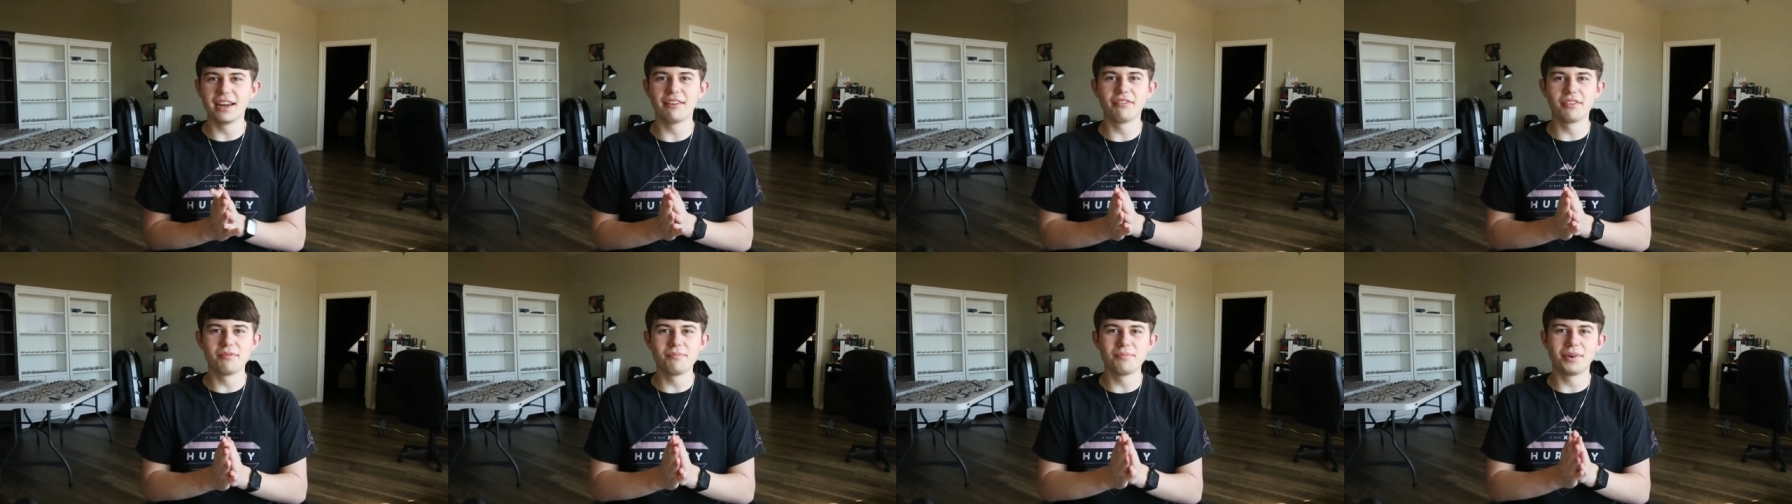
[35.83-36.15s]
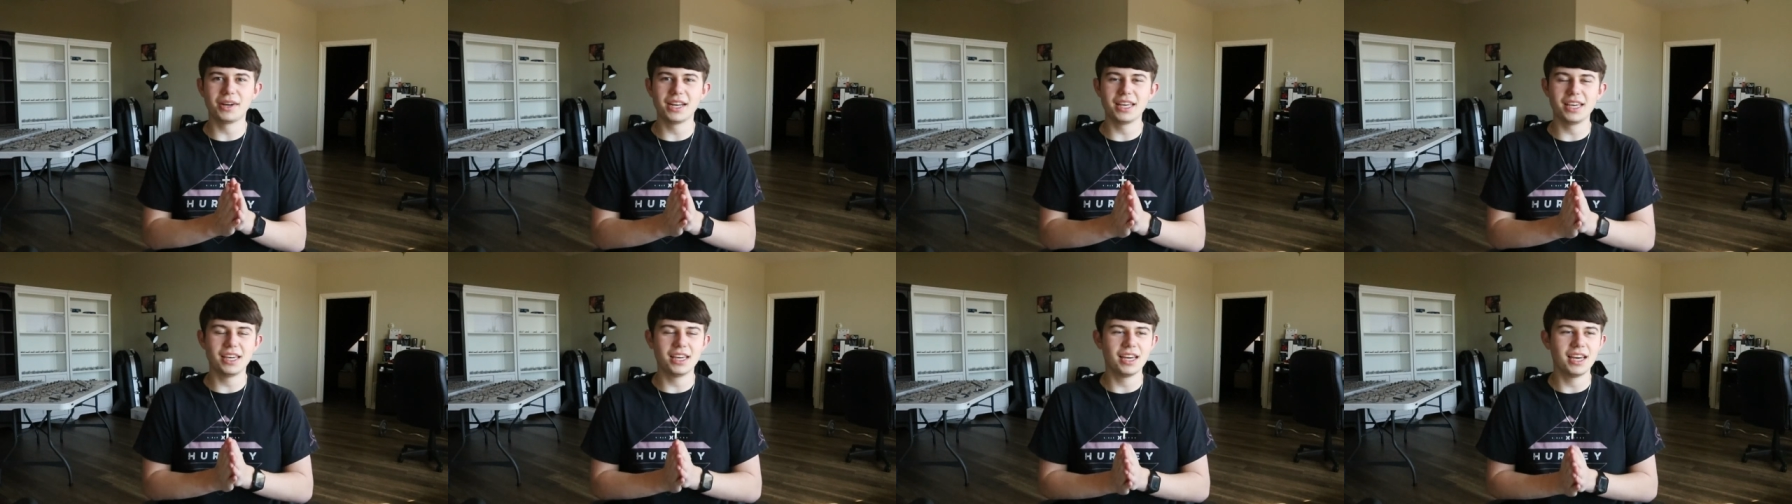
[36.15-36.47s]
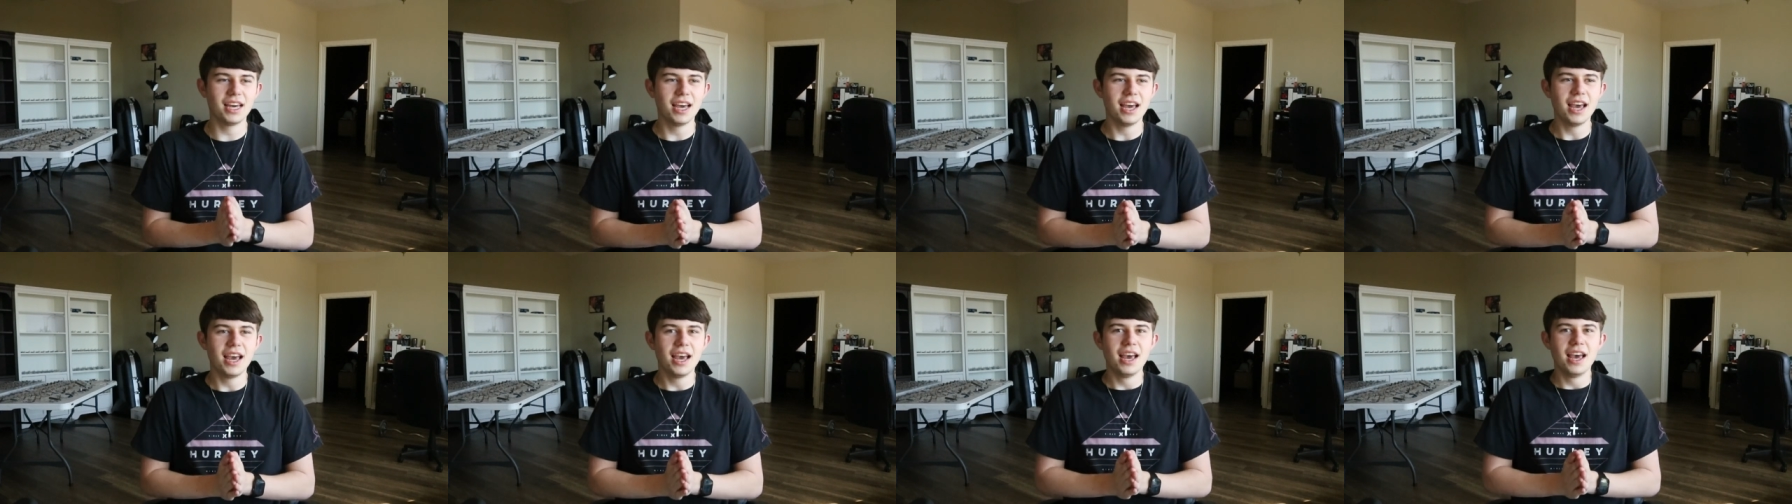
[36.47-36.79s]
everybody,
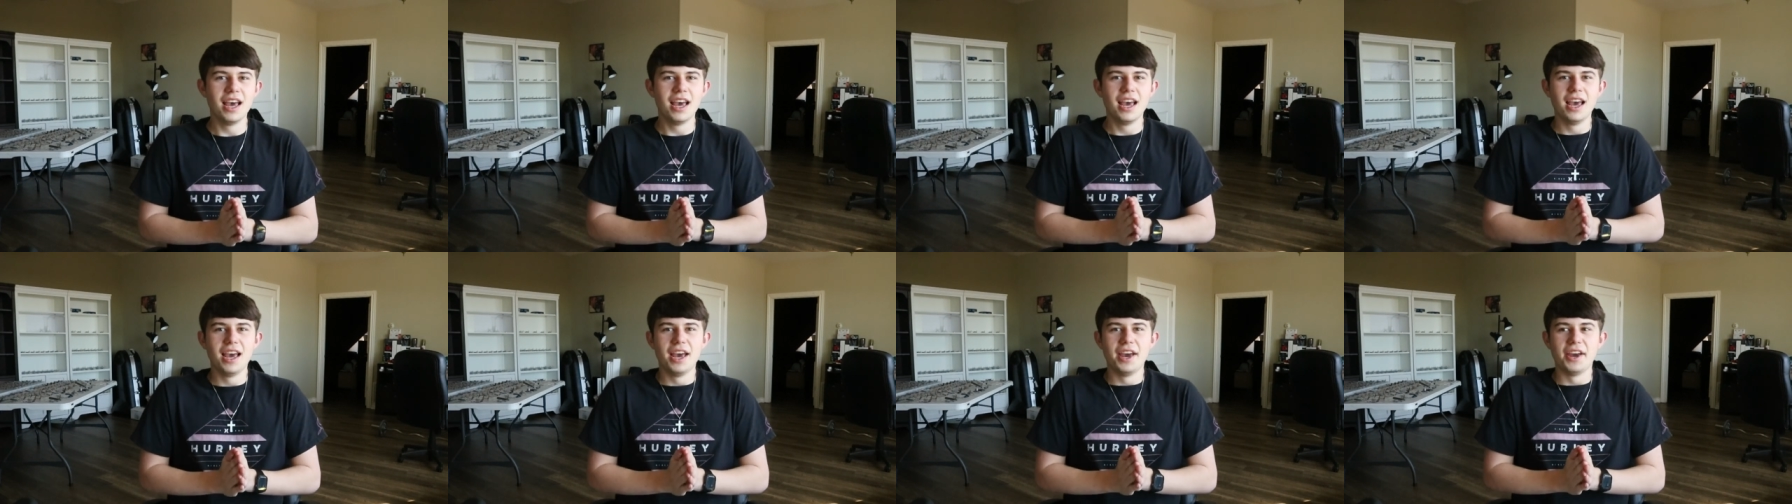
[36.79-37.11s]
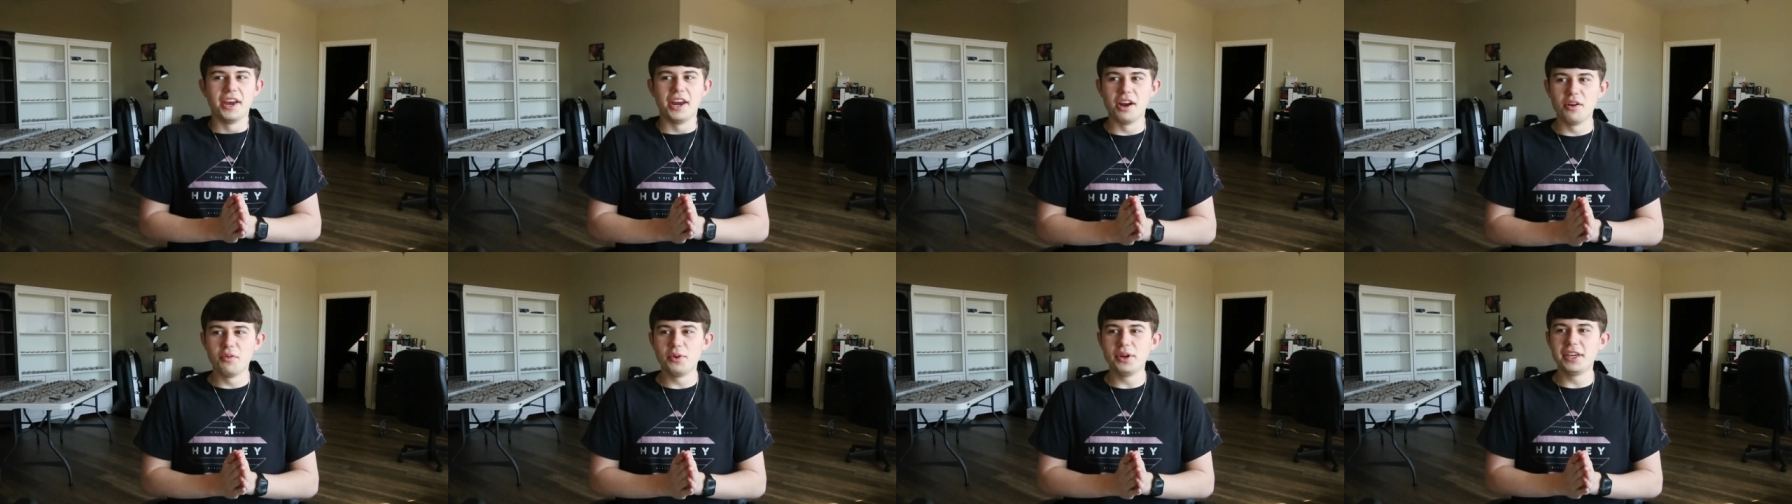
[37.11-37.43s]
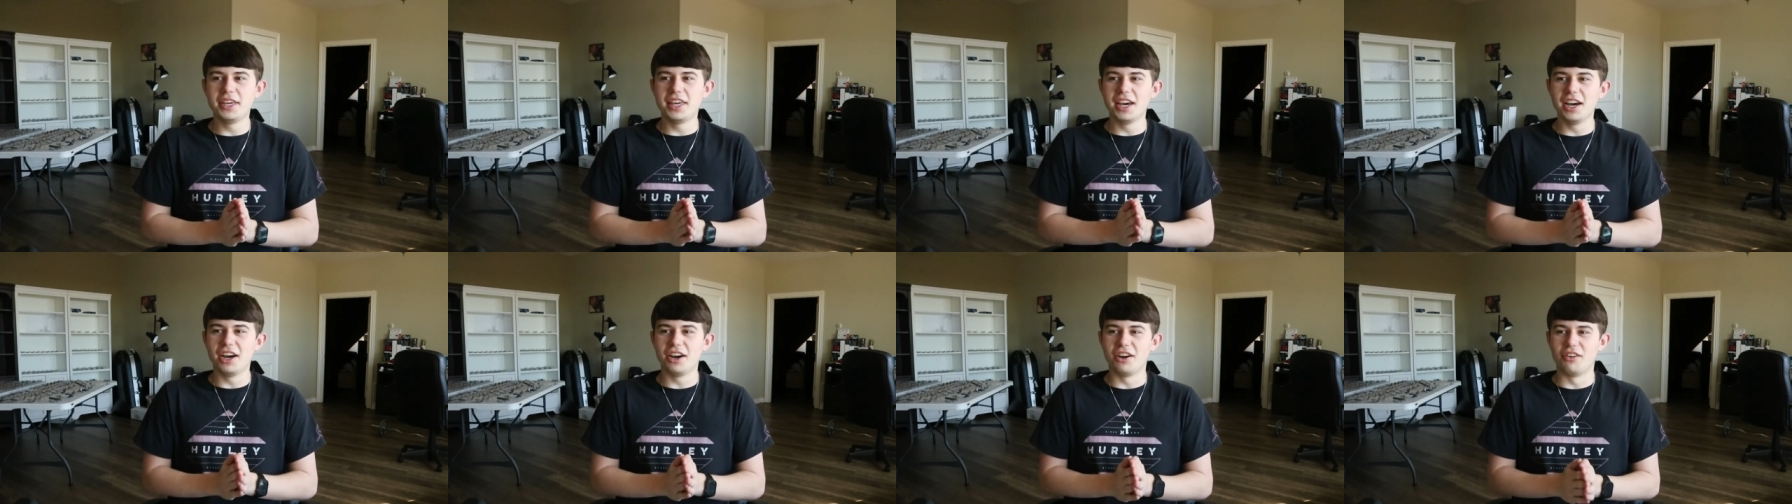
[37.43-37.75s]
here we
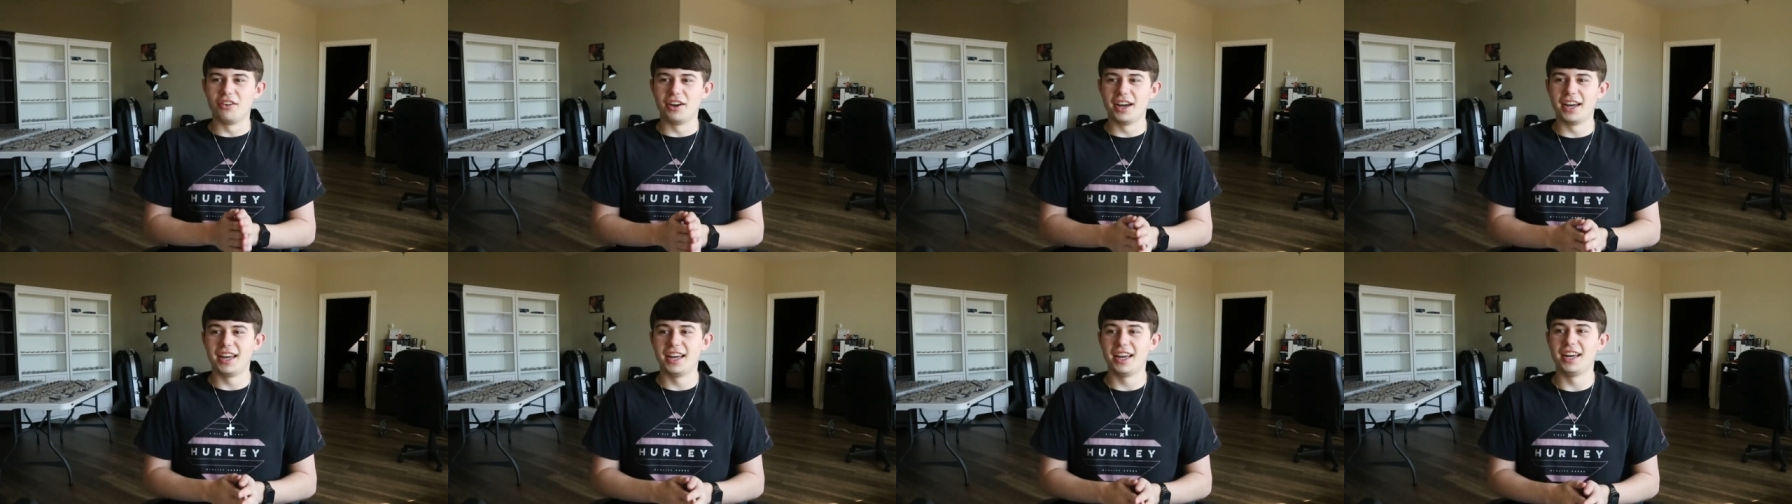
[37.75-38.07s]
go.